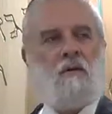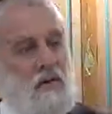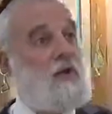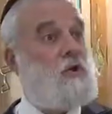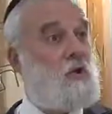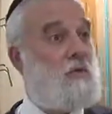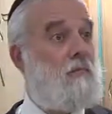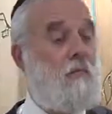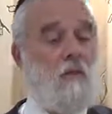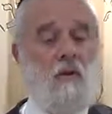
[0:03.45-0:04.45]
lecture
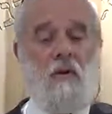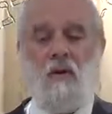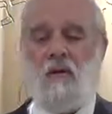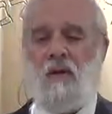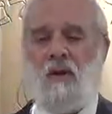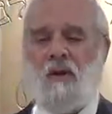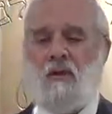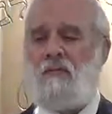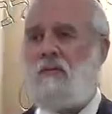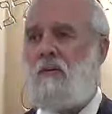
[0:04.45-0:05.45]
on
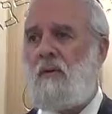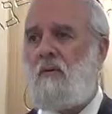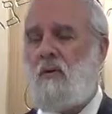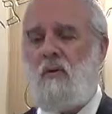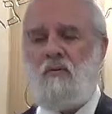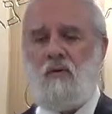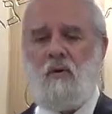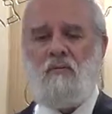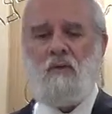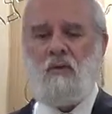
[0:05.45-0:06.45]
Iyov, the Book of
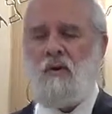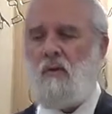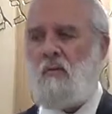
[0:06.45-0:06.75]
Iyov.